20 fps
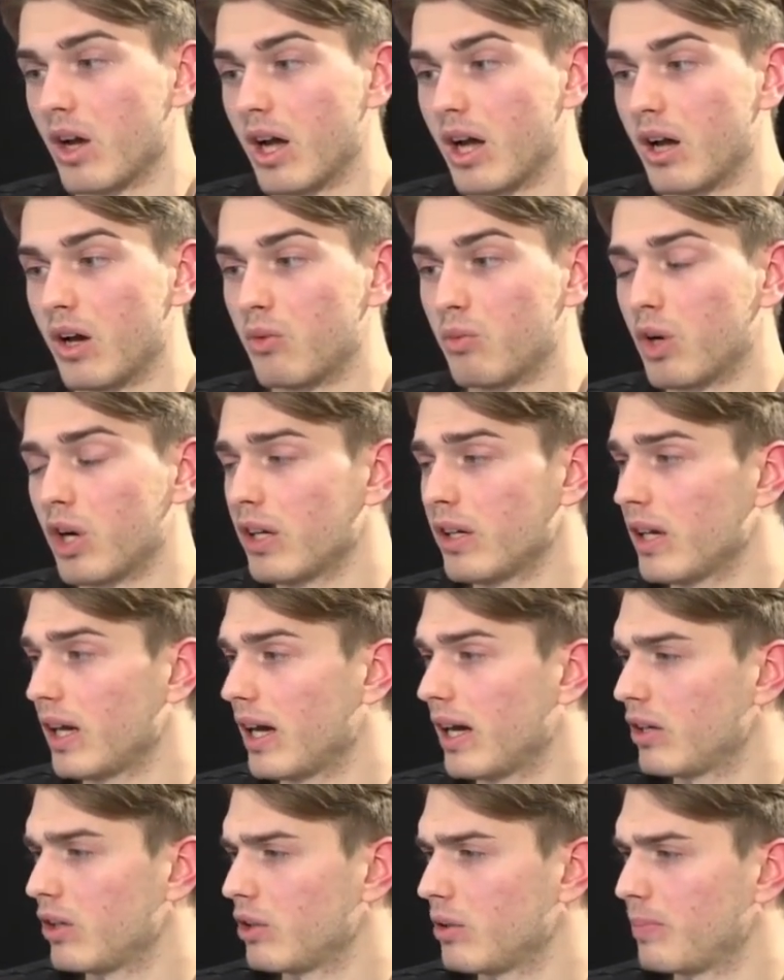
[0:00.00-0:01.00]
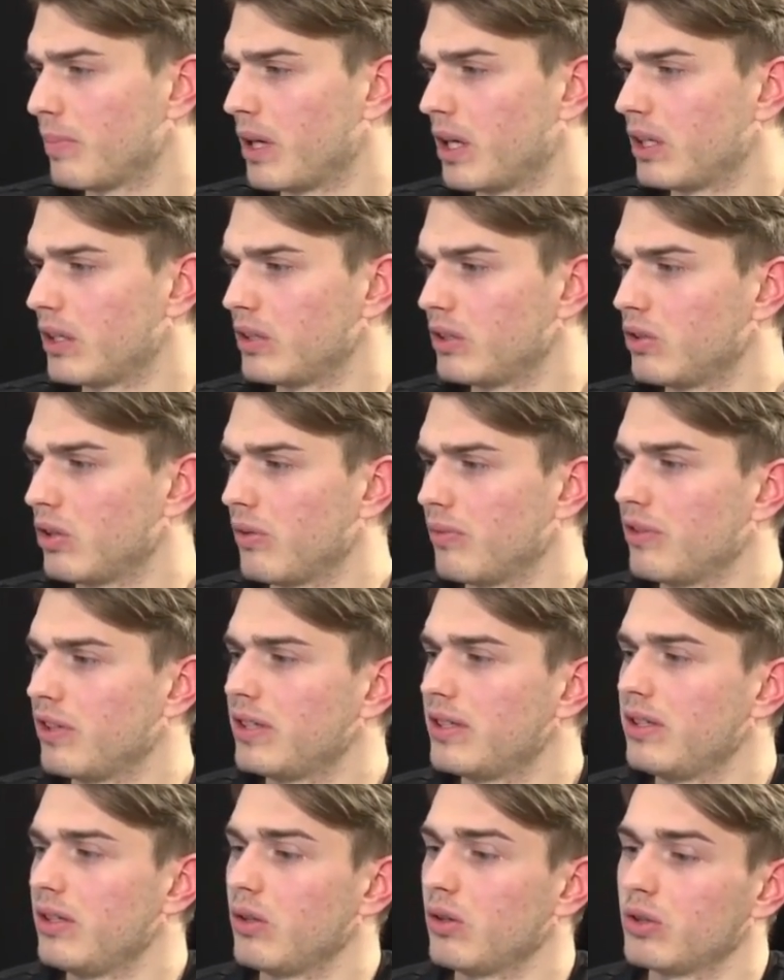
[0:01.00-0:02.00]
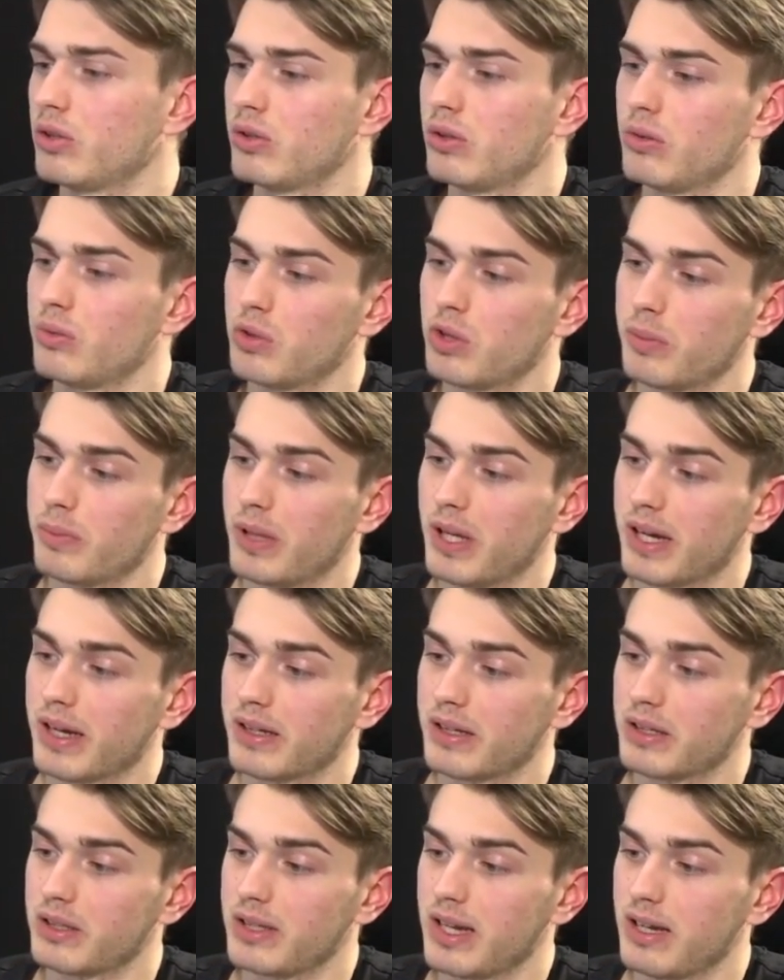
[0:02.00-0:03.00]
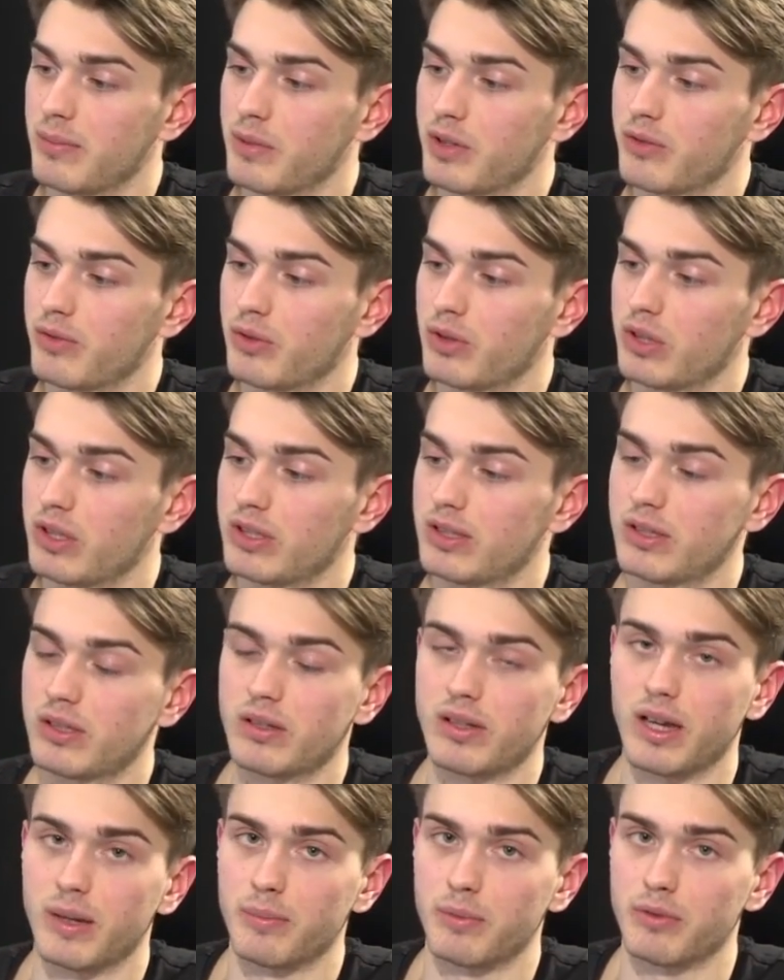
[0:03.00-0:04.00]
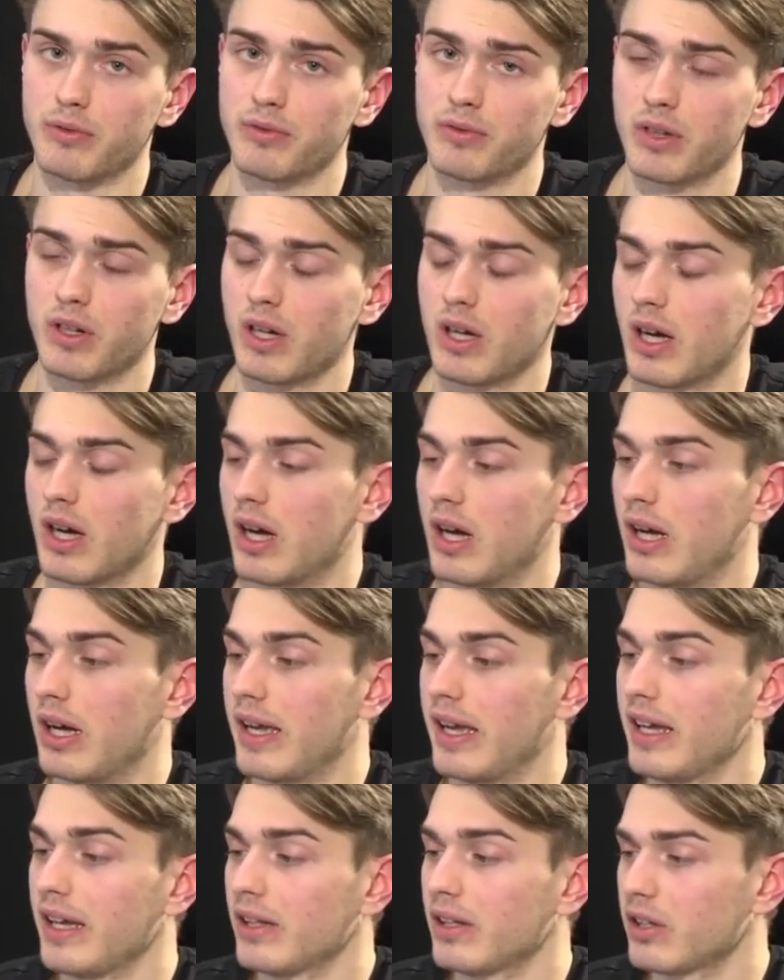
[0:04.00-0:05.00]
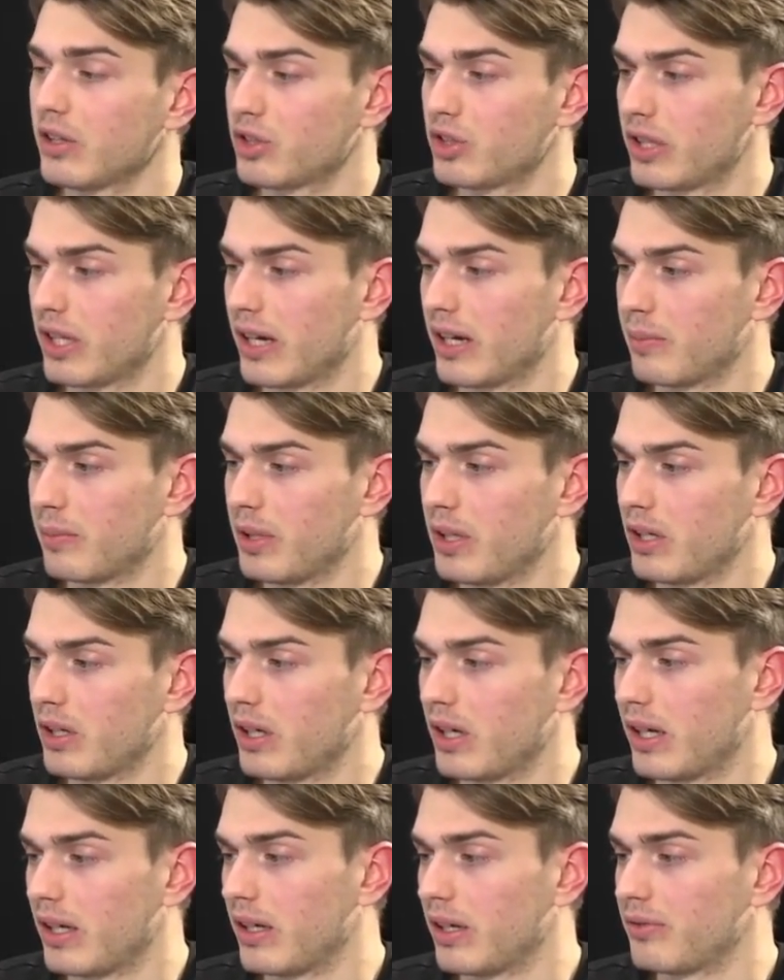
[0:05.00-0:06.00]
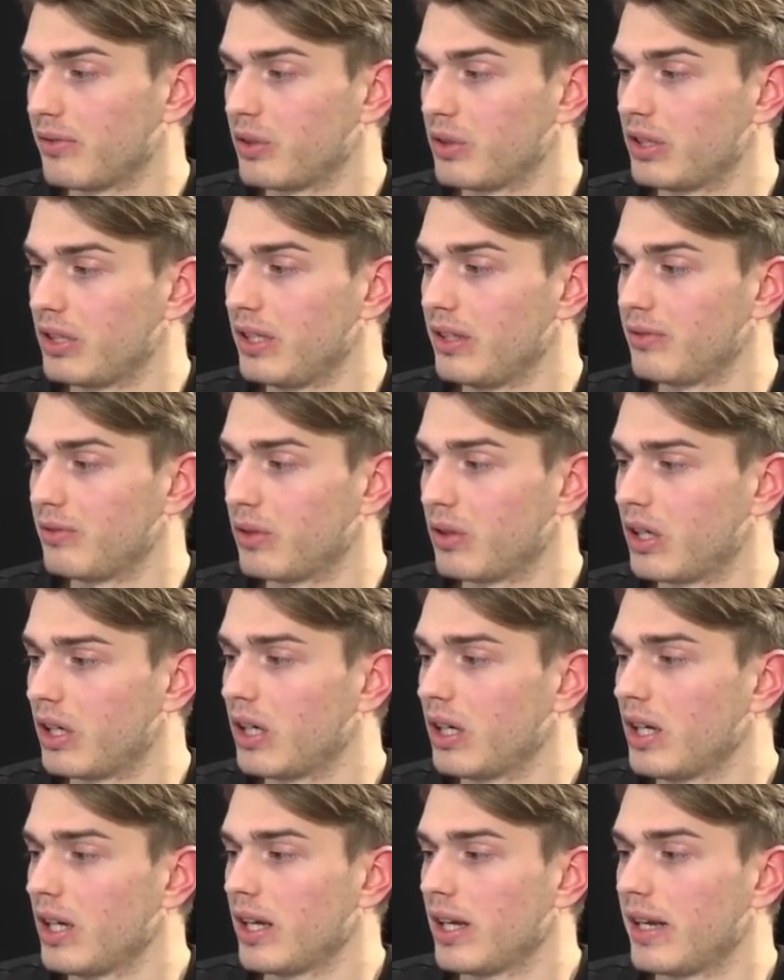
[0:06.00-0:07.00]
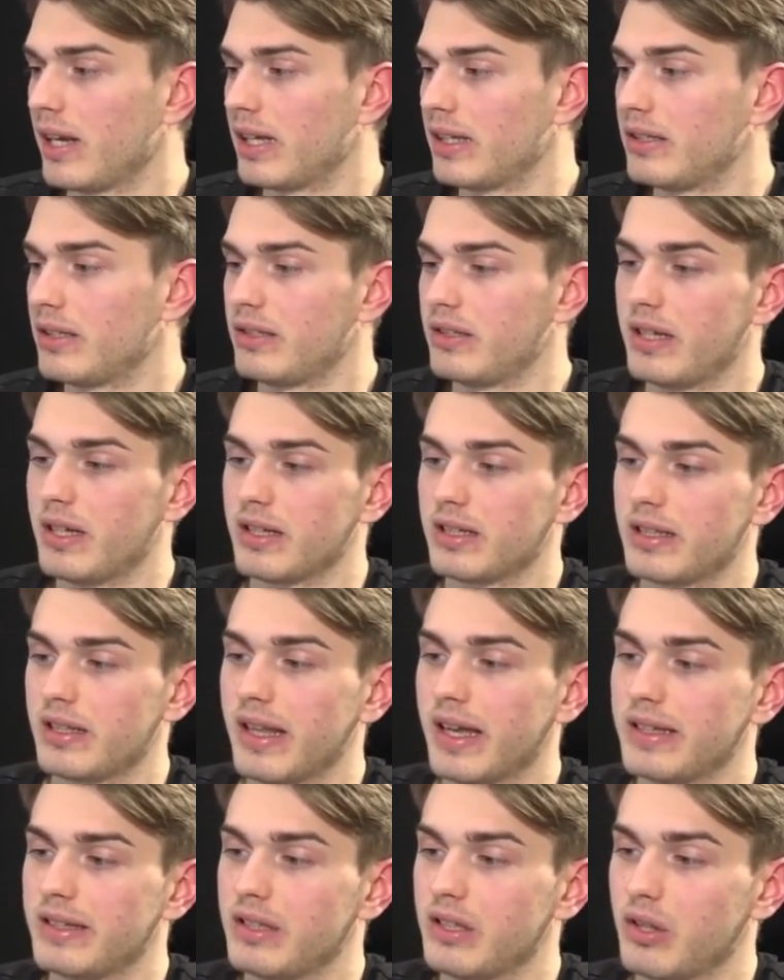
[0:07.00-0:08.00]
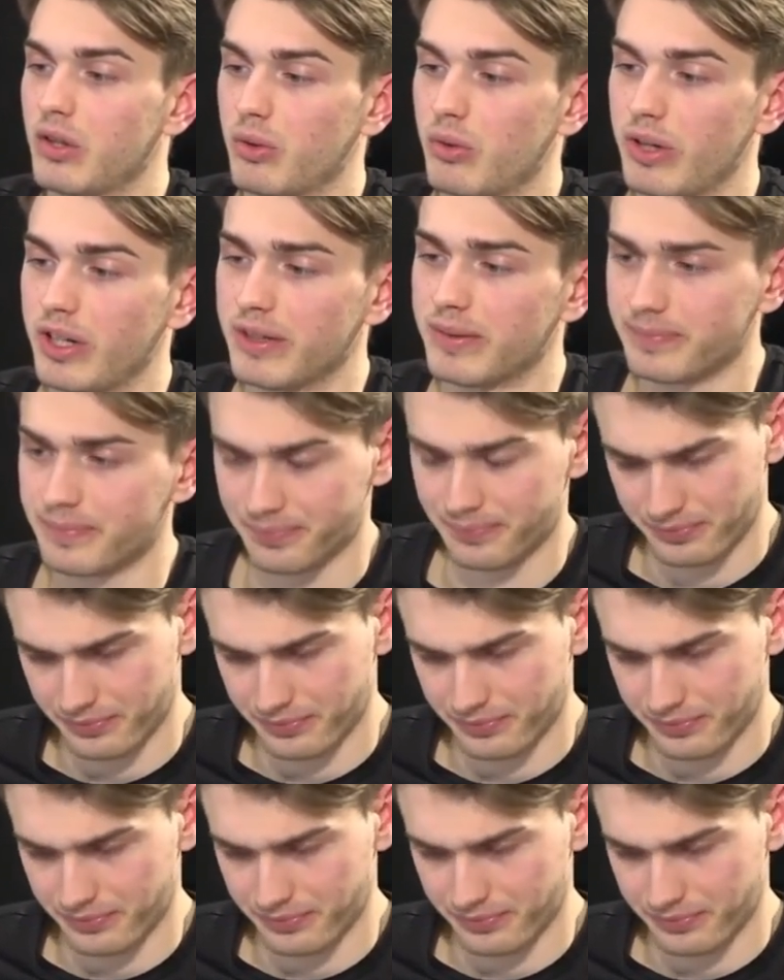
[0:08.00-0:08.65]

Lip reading: One other part is obviously also where Black is aiming for this type of English setup here, and after c4, knight c6, knight c3.